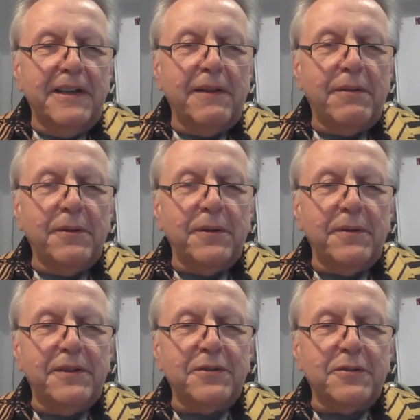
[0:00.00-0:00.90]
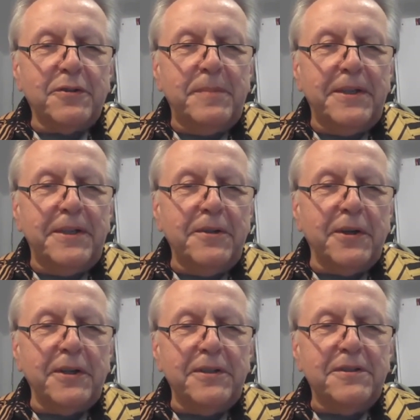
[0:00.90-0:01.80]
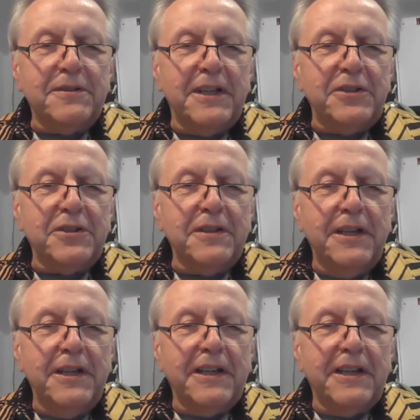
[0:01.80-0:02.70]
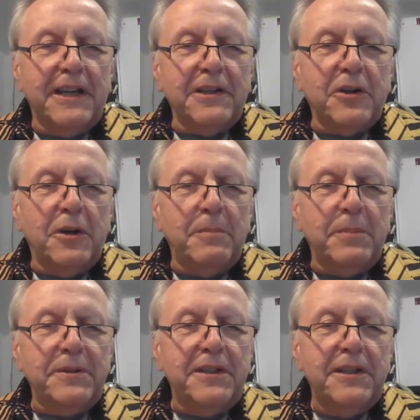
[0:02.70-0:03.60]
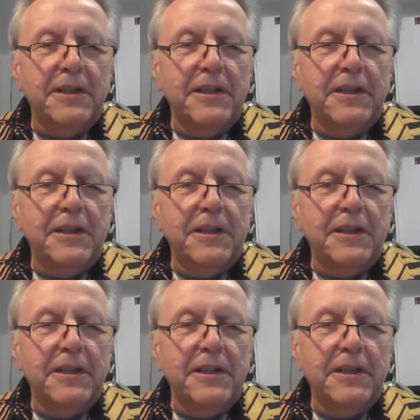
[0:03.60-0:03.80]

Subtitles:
I thought this criminal organization can accompany